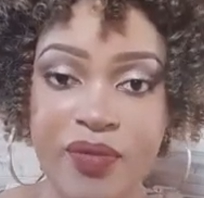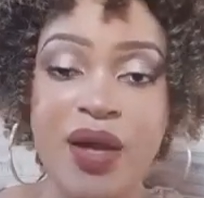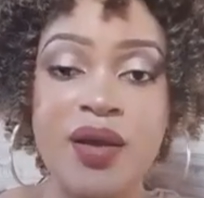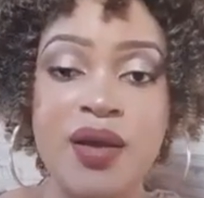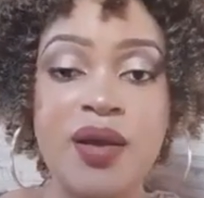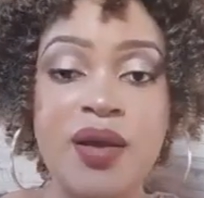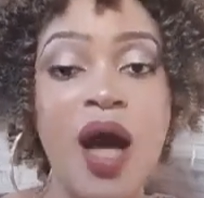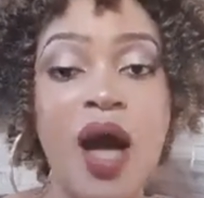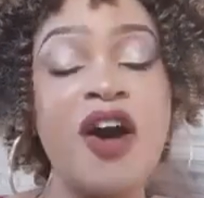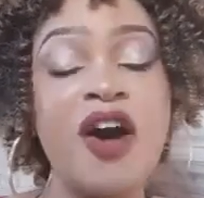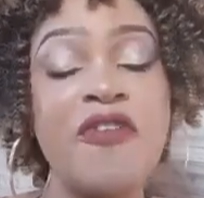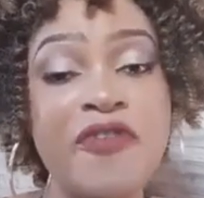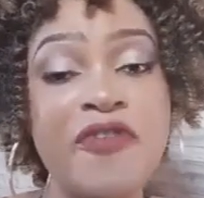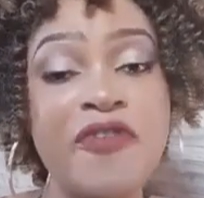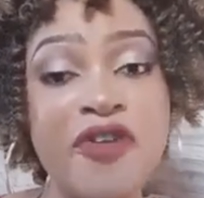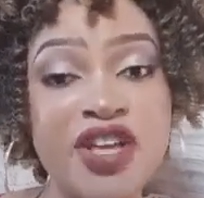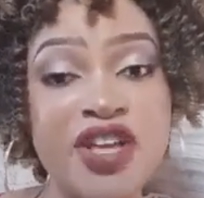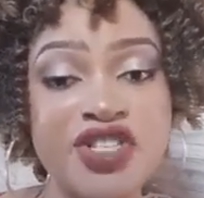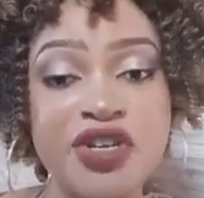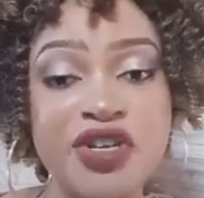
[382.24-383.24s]
Aloe vera
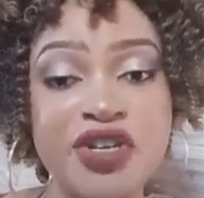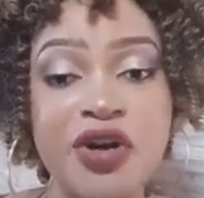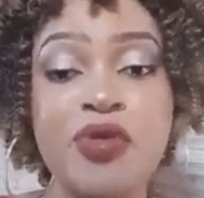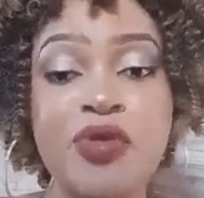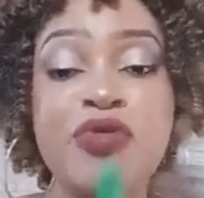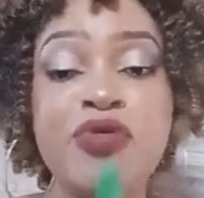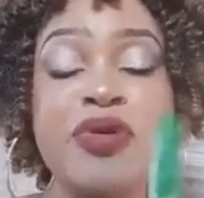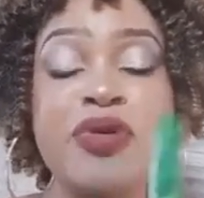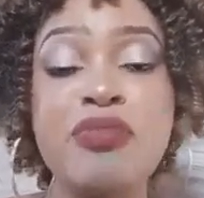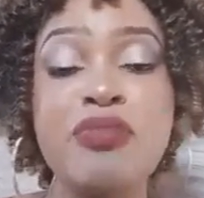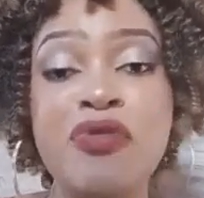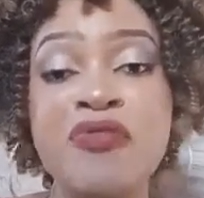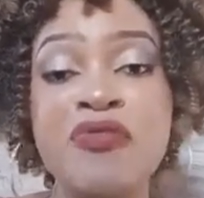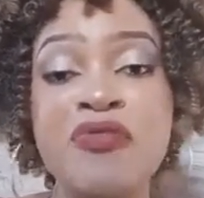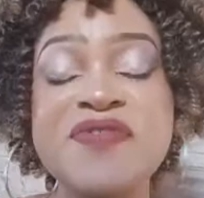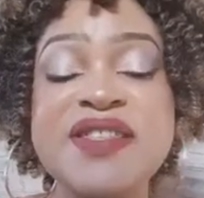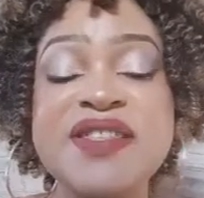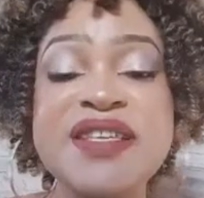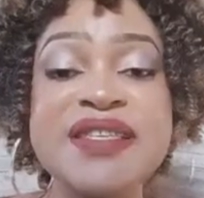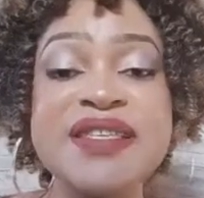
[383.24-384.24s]
gel removes the
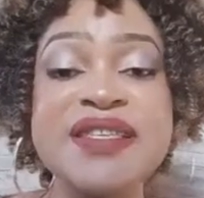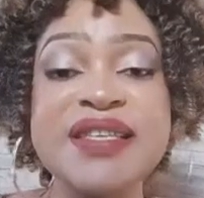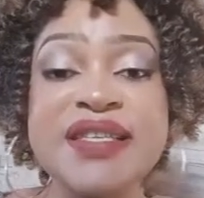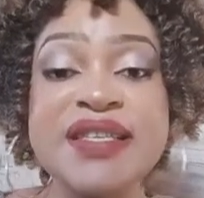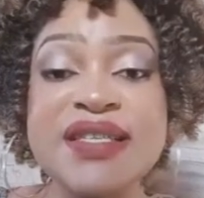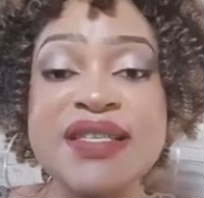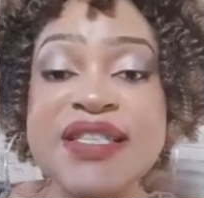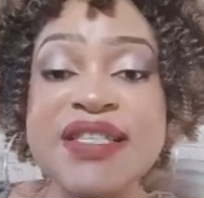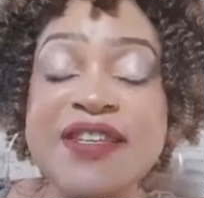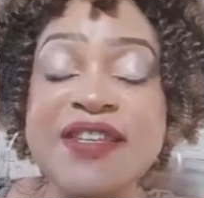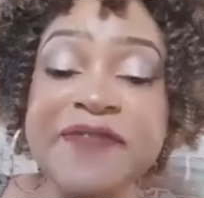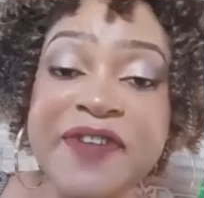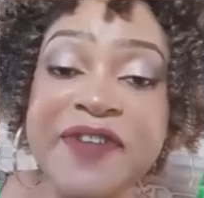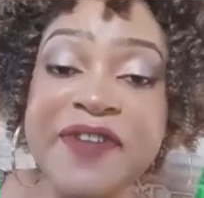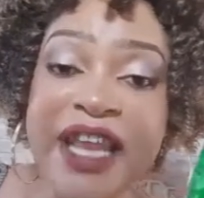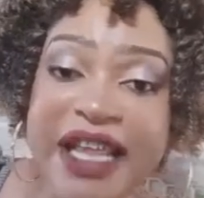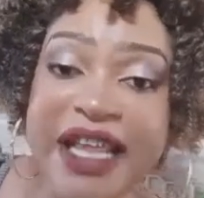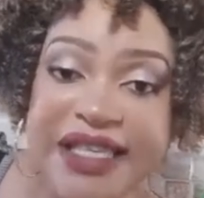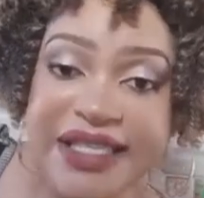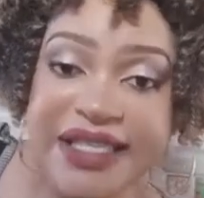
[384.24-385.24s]

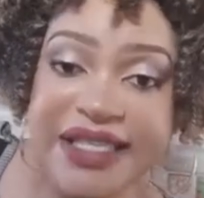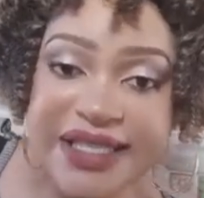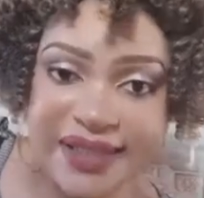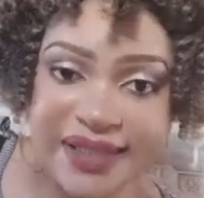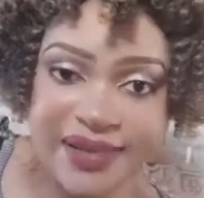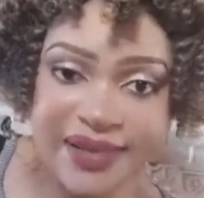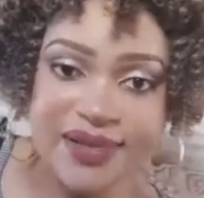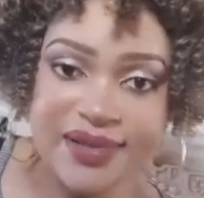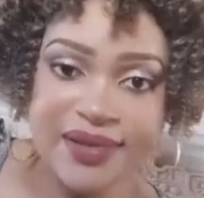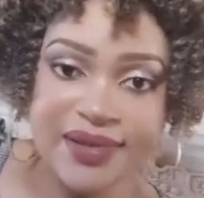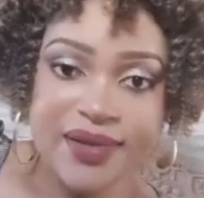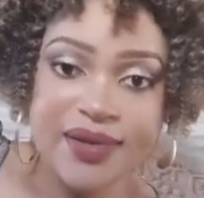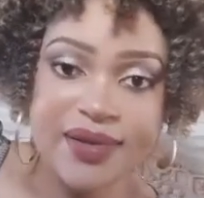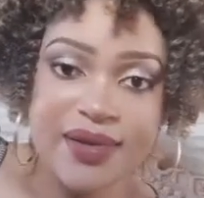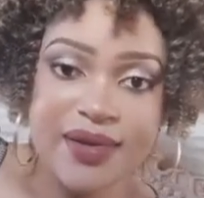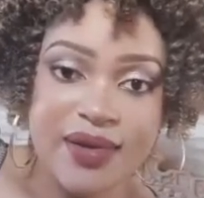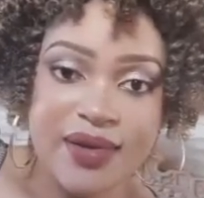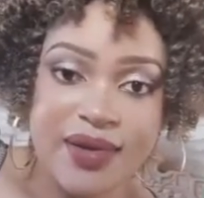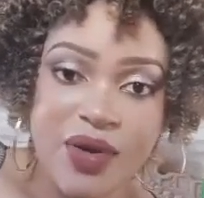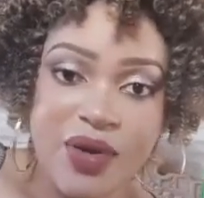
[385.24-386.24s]
sensitiveness
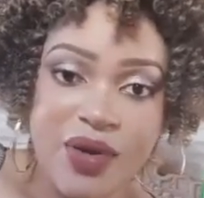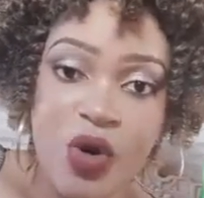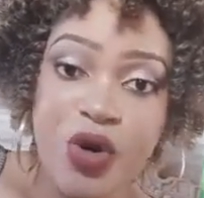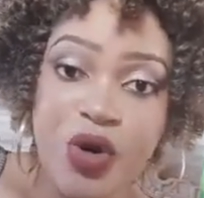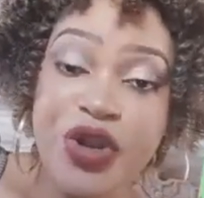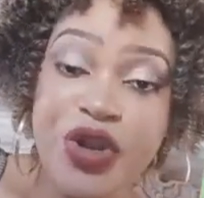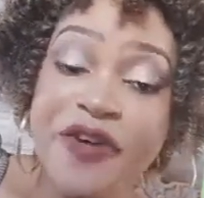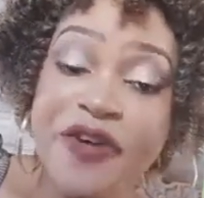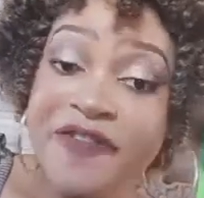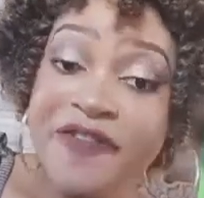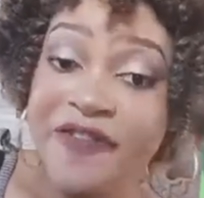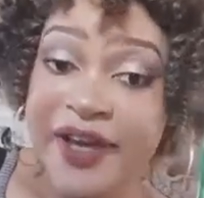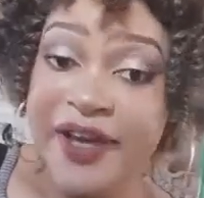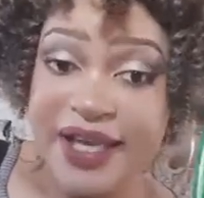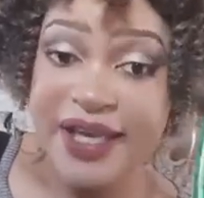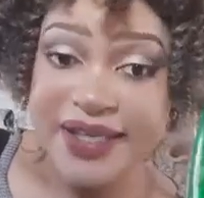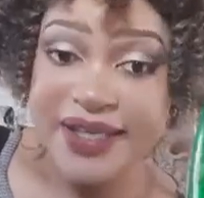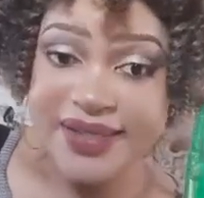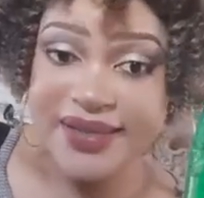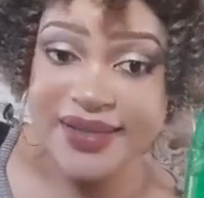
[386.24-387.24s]
on your
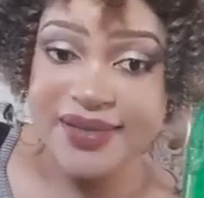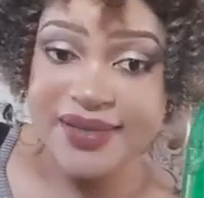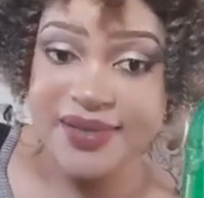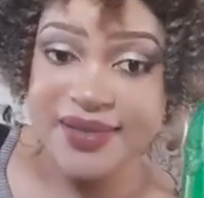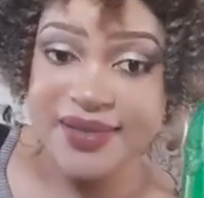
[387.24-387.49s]
face.